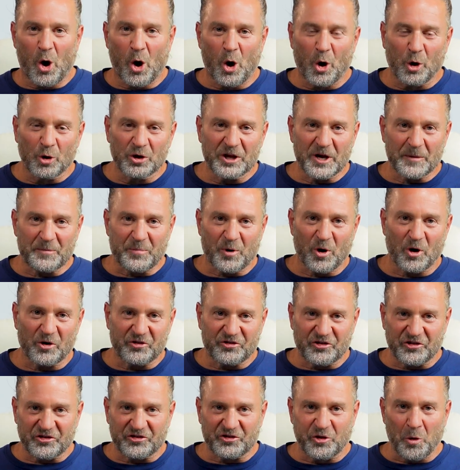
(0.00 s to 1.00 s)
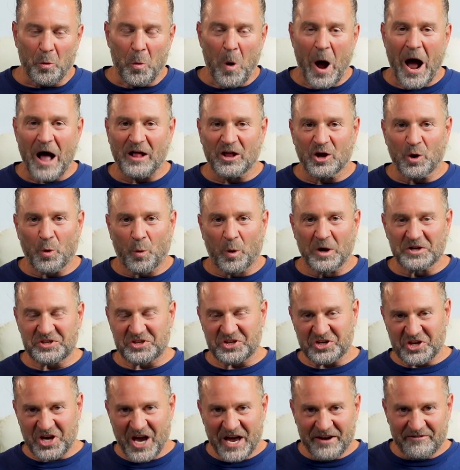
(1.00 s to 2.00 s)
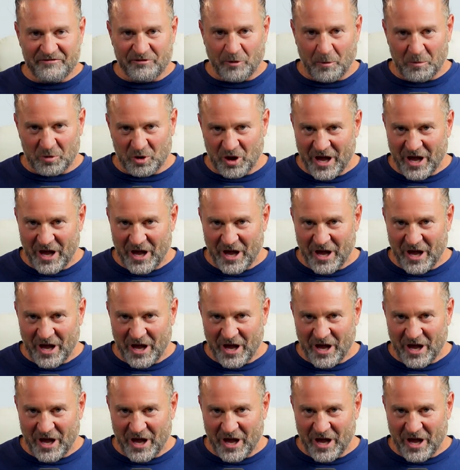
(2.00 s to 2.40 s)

Only purchase the wallet once again from